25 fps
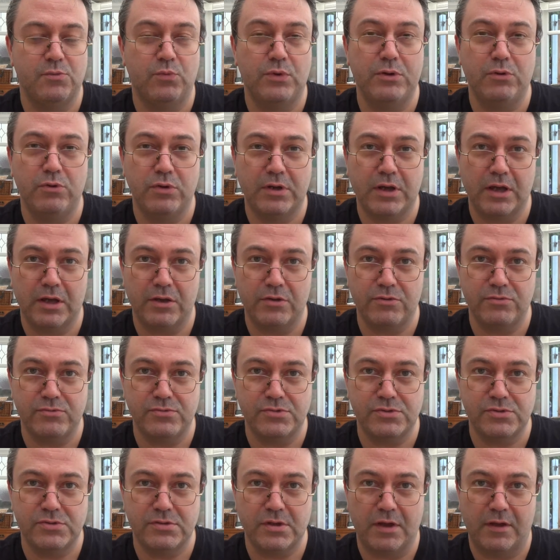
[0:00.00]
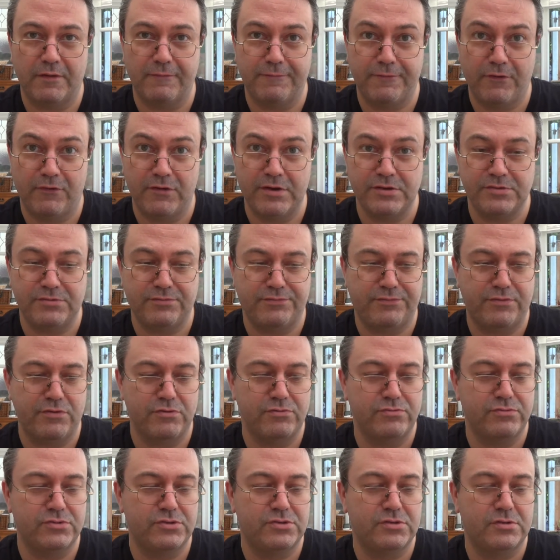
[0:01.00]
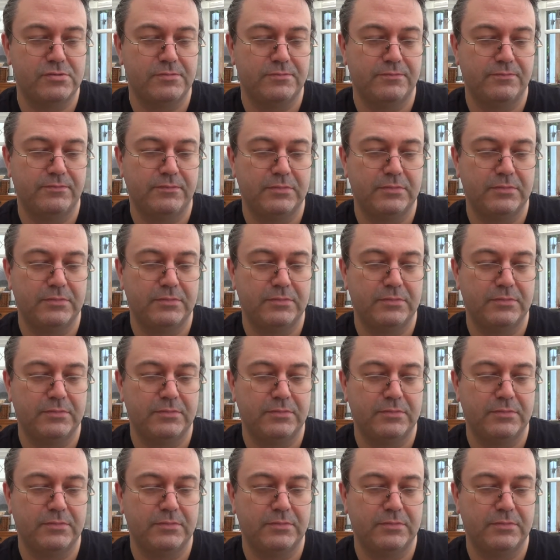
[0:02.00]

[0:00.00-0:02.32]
Wilko's Forest Fruits.